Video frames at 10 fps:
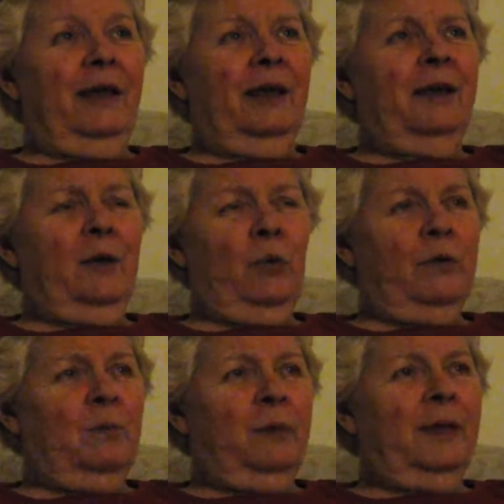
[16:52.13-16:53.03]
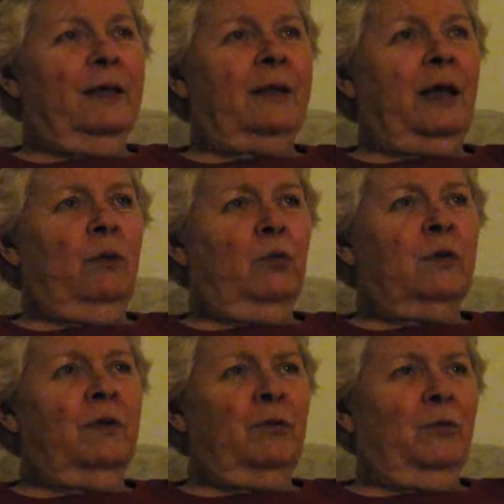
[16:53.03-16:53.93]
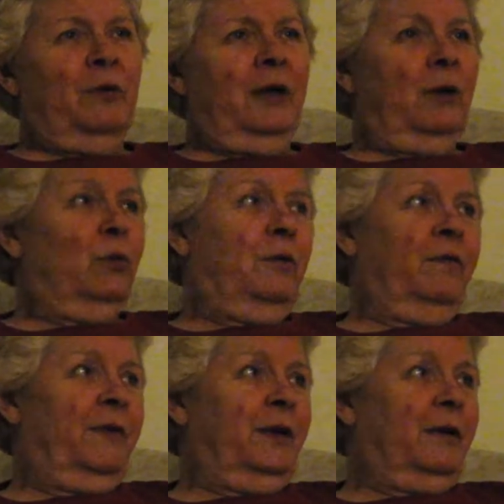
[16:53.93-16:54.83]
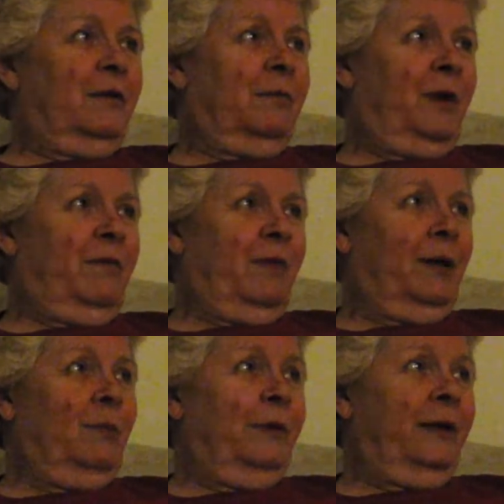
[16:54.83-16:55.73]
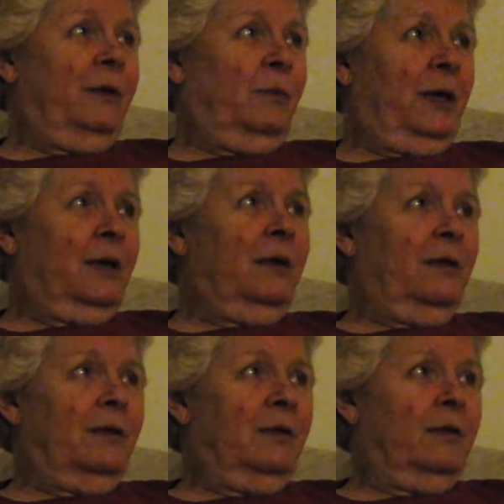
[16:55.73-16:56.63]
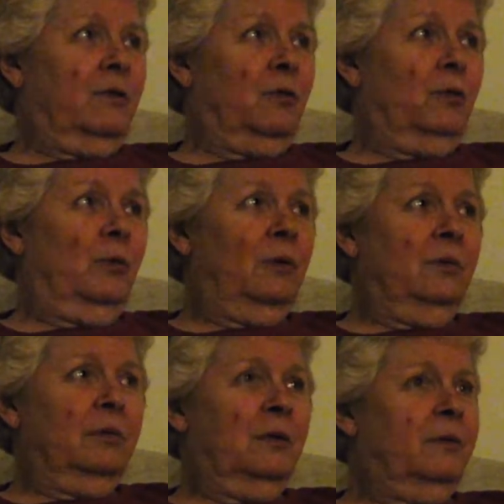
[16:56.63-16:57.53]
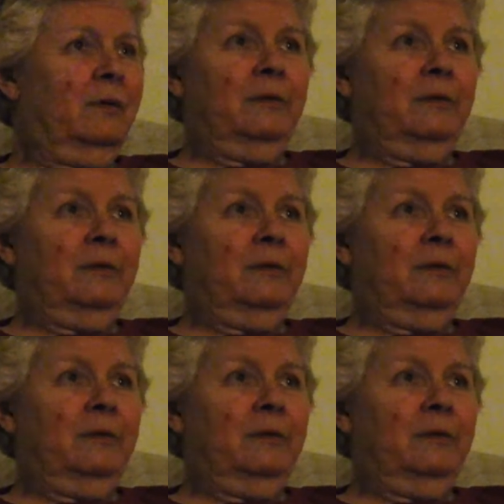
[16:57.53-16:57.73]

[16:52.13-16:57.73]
And I wasn't, because I was concerned how it would affect my family and my kids in school. Because,